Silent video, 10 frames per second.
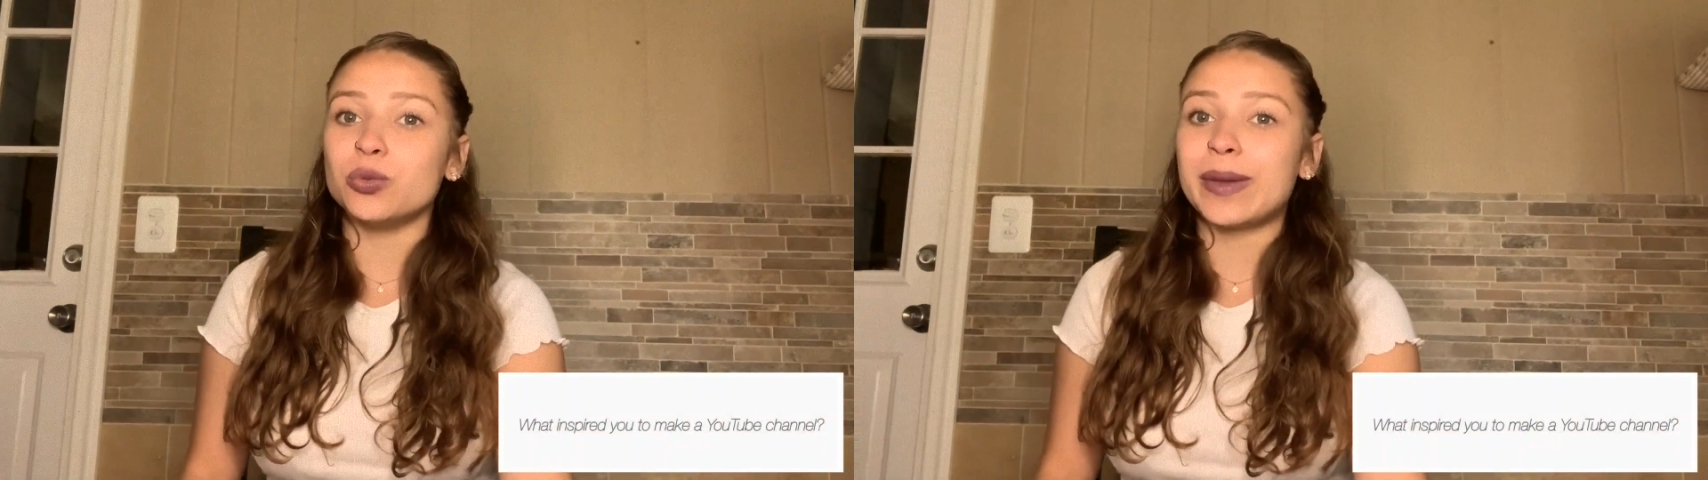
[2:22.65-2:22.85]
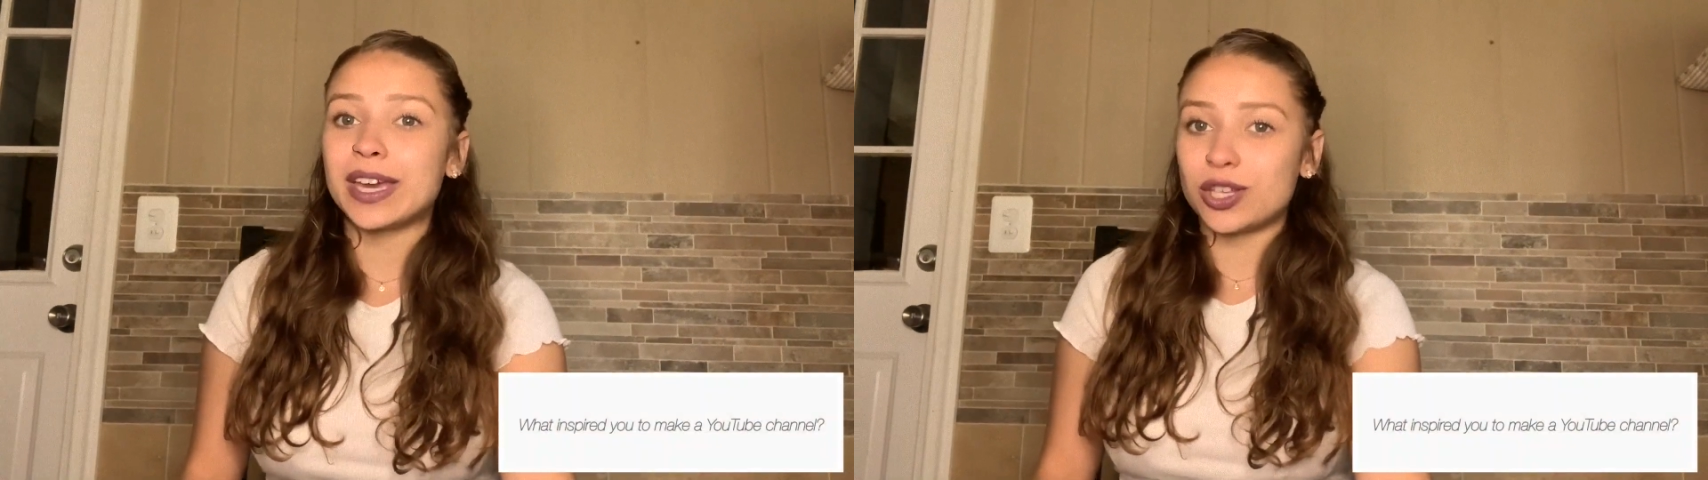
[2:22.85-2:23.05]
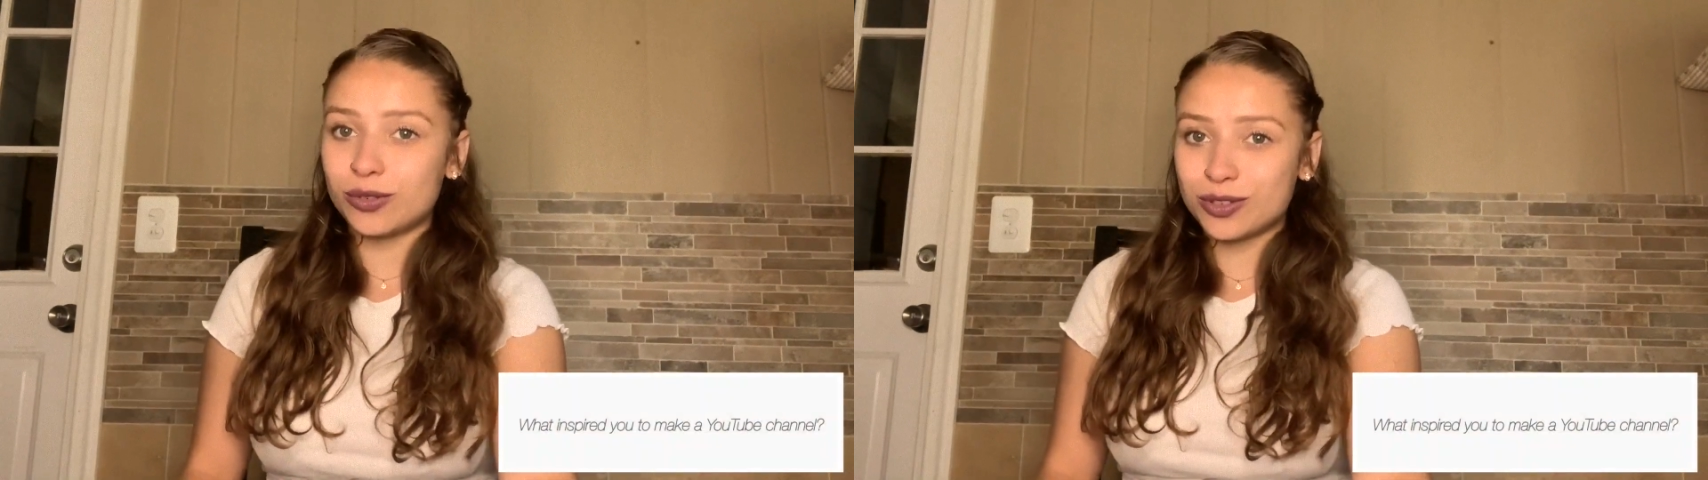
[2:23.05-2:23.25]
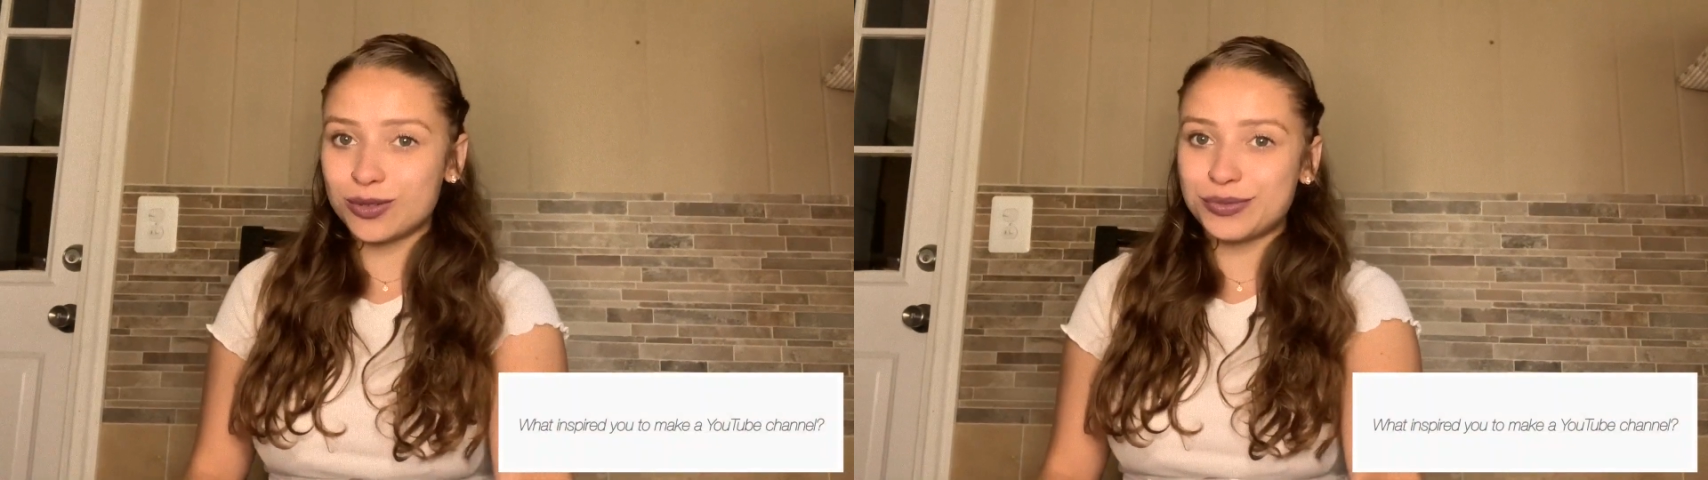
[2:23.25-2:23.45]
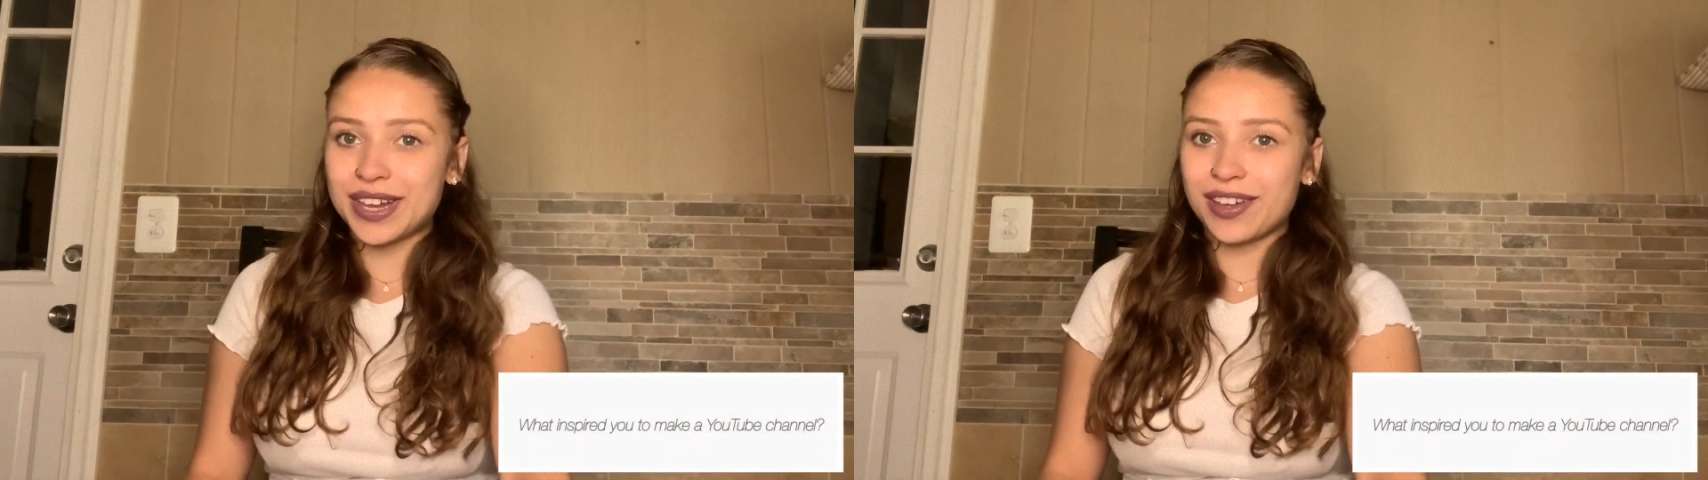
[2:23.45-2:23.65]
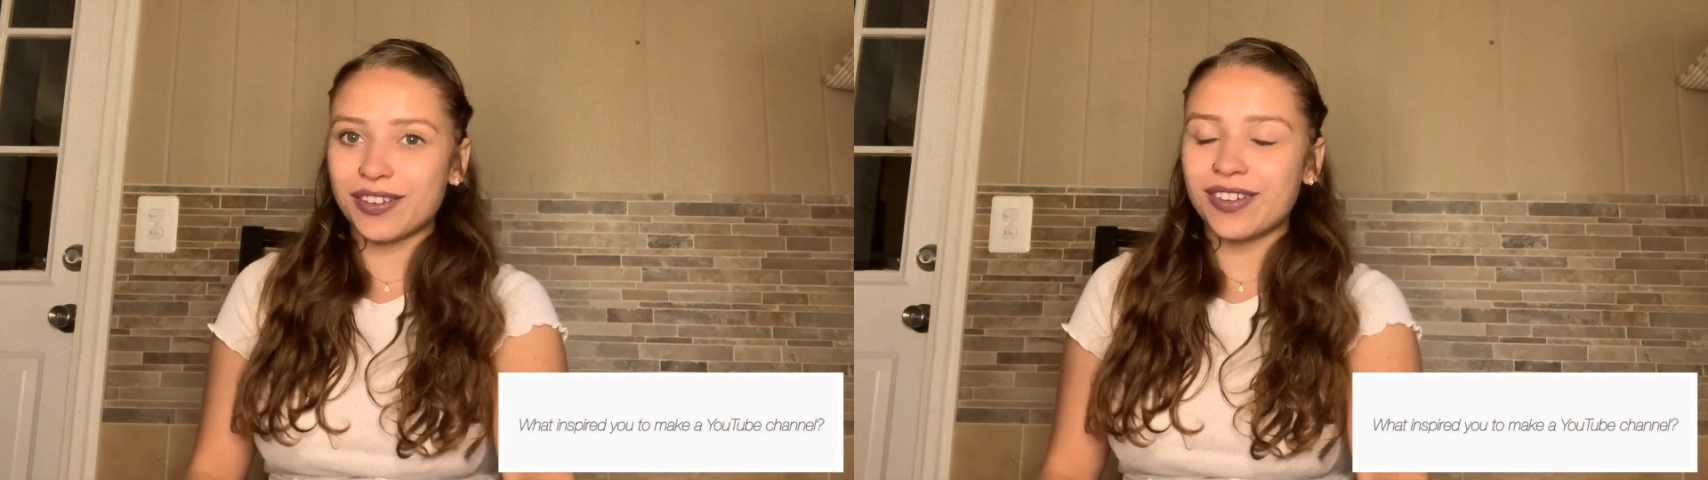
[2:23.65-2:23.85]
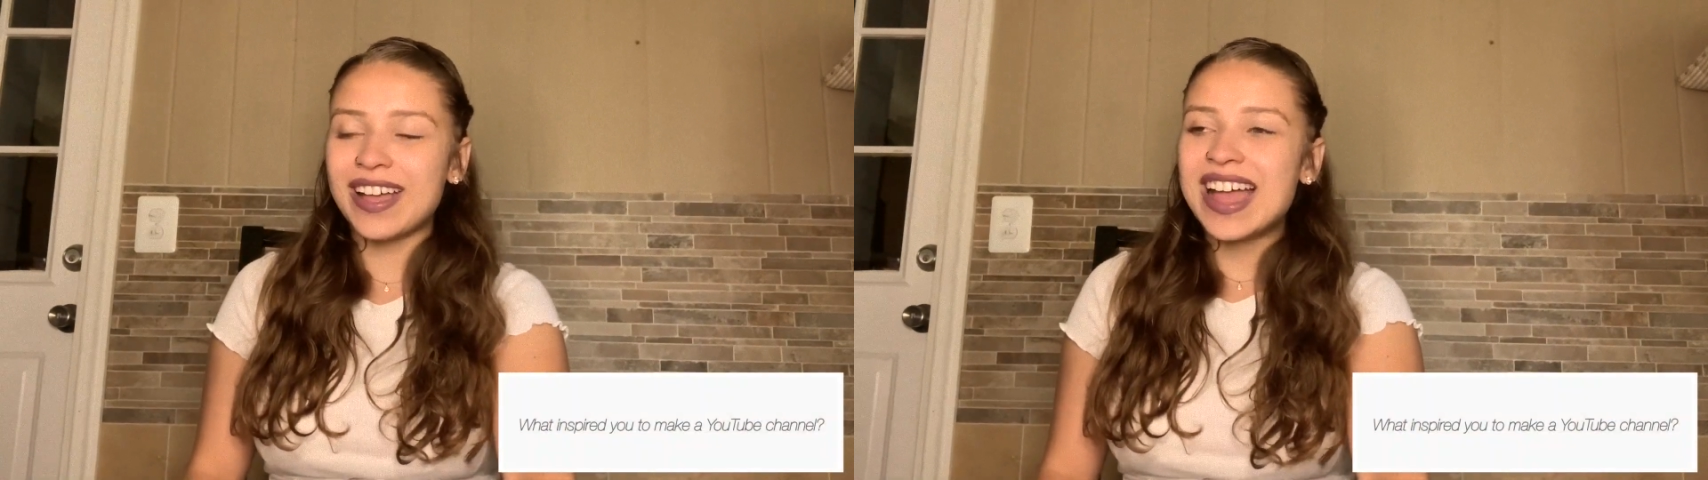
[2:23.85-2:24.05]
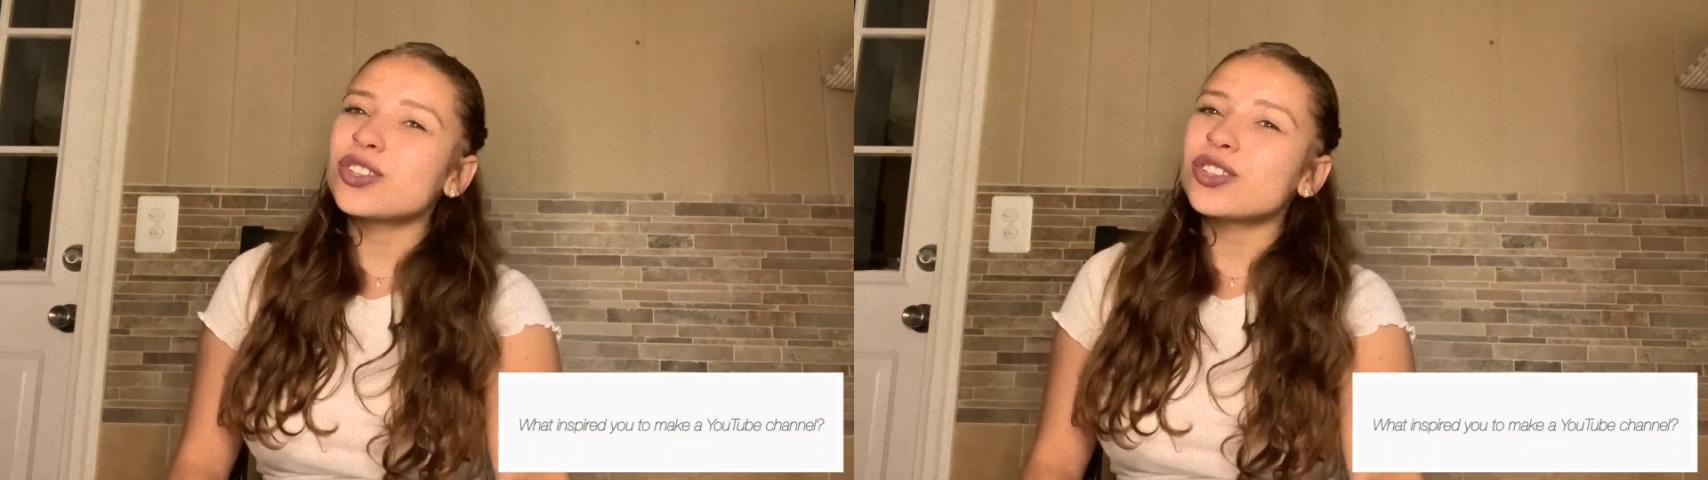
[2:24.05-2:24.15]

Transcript: make a YouTube channel?